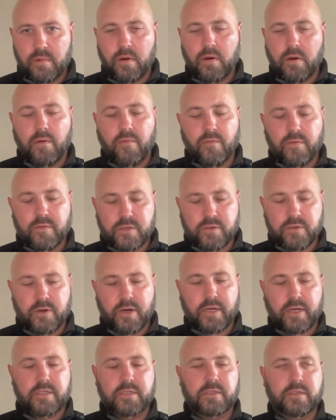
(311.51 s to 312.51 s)
all the
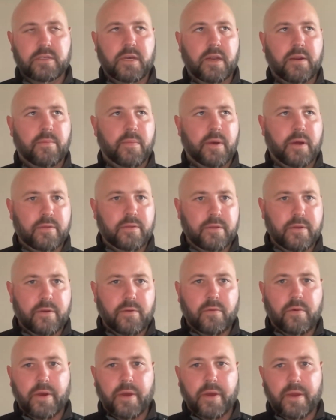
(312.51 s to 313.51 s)
distractions kind of melted
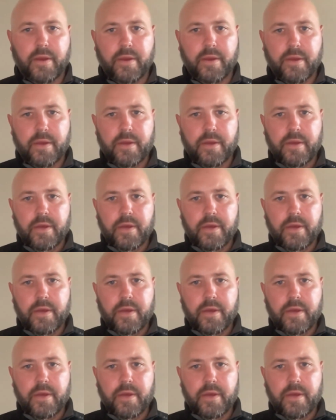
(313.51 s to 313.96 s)
away